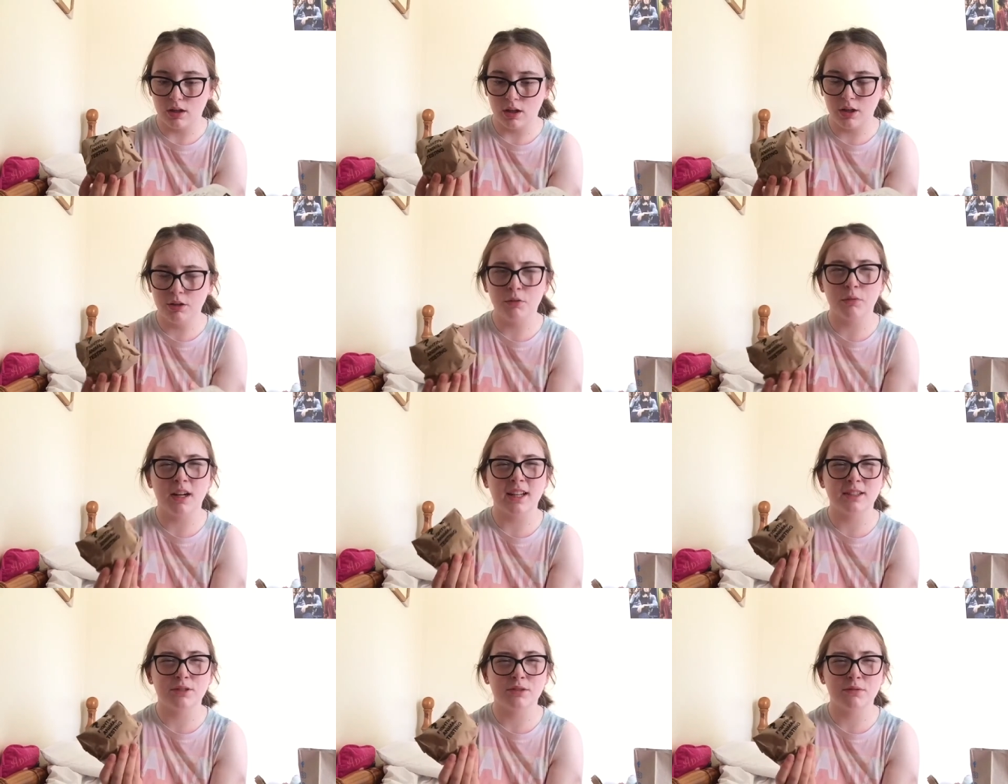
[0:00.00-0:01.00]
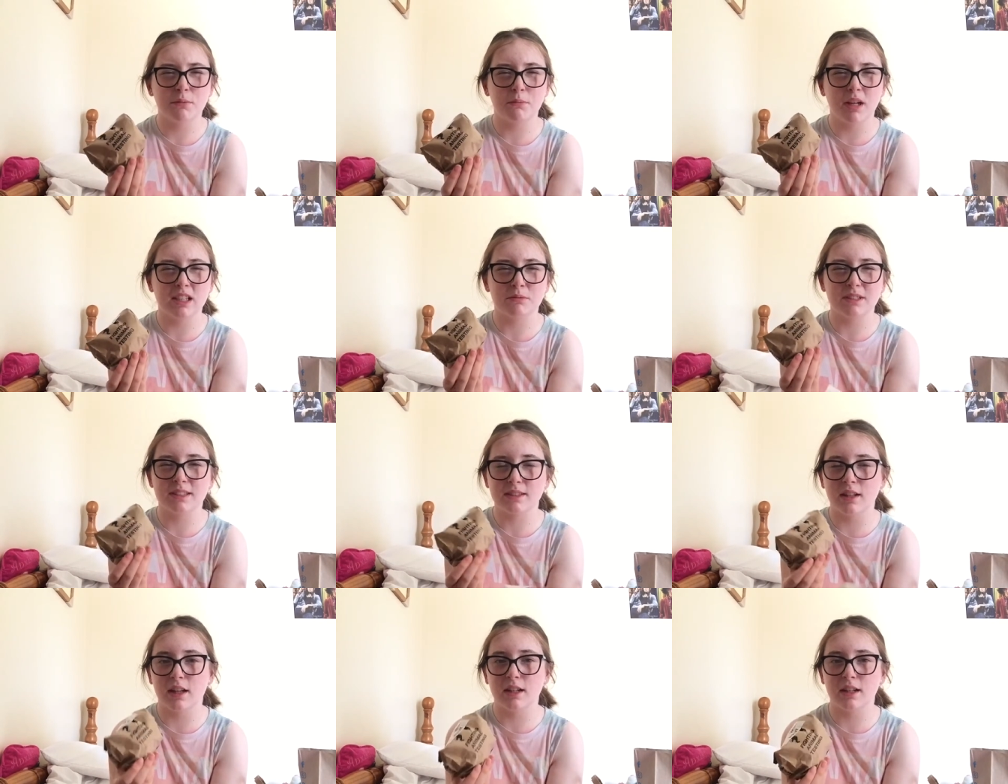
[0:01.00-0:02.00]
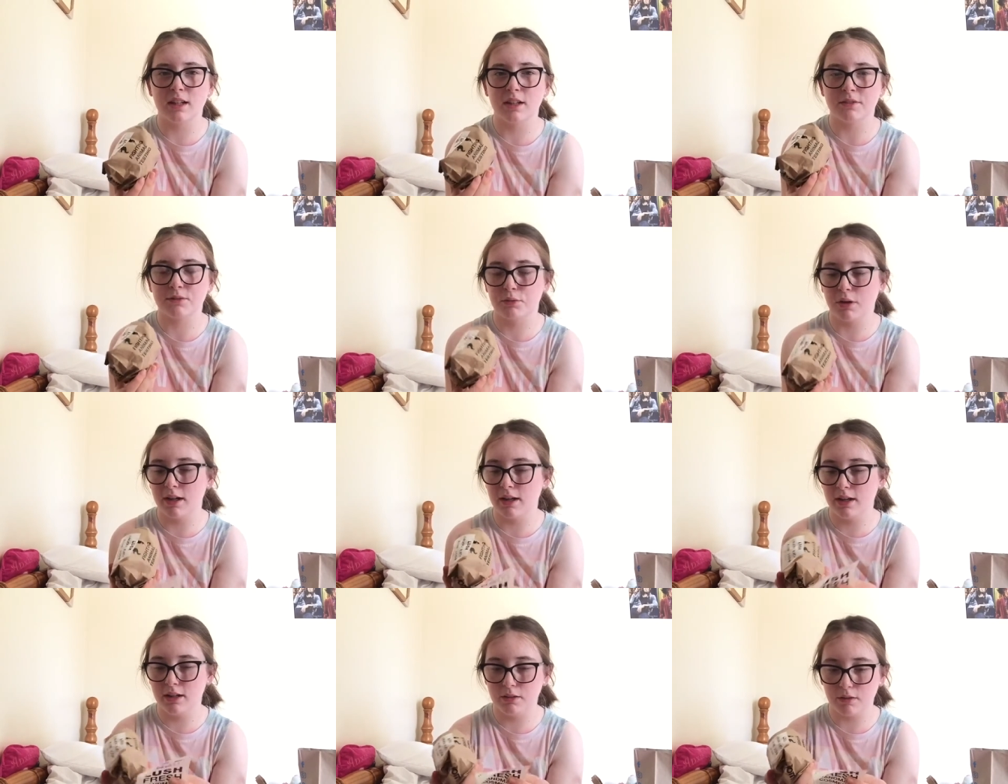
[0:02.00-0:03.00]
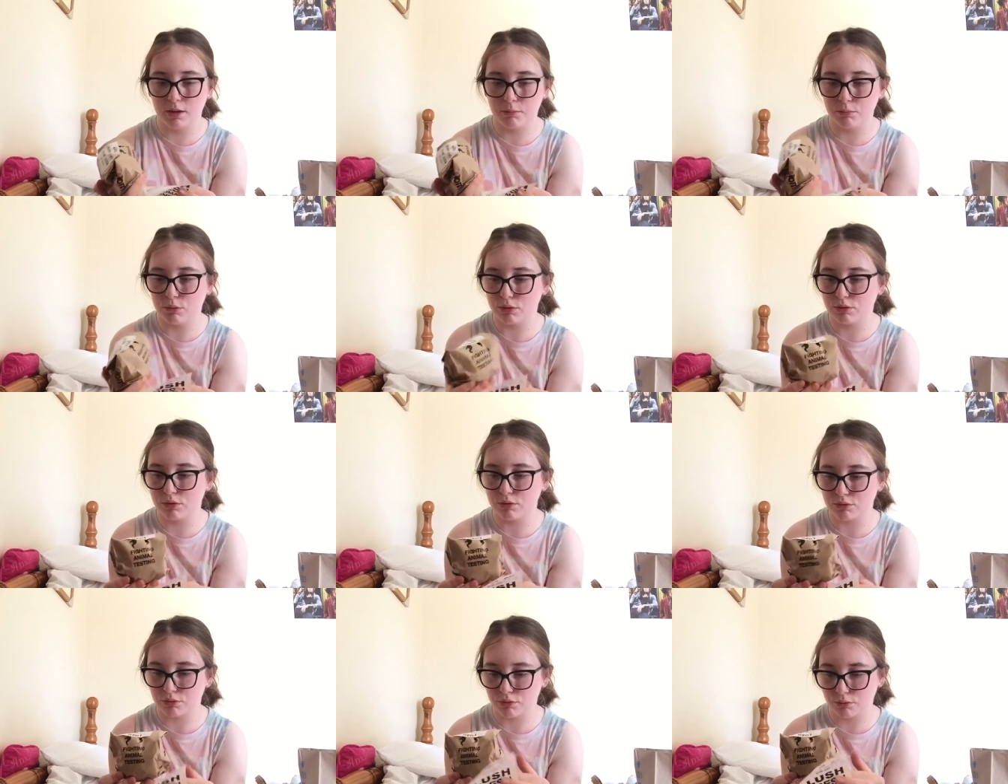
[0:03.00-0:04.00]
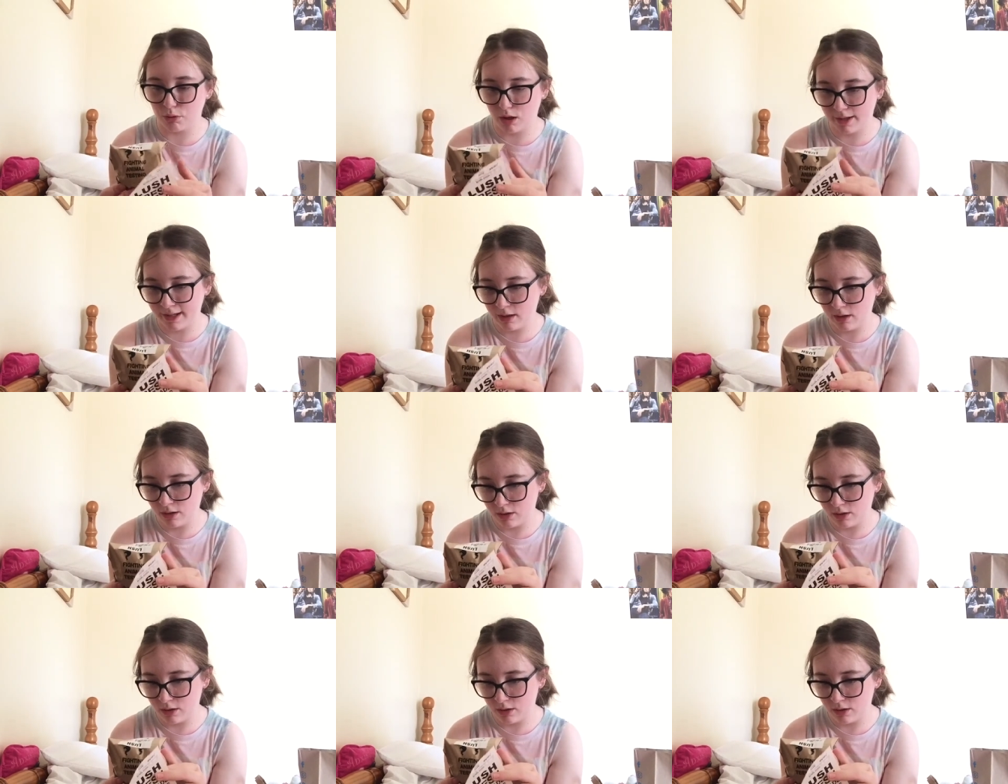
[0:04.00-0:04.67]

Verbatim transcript: I don't know why it sort of reminds me slightly of Twilight I'm not too sure why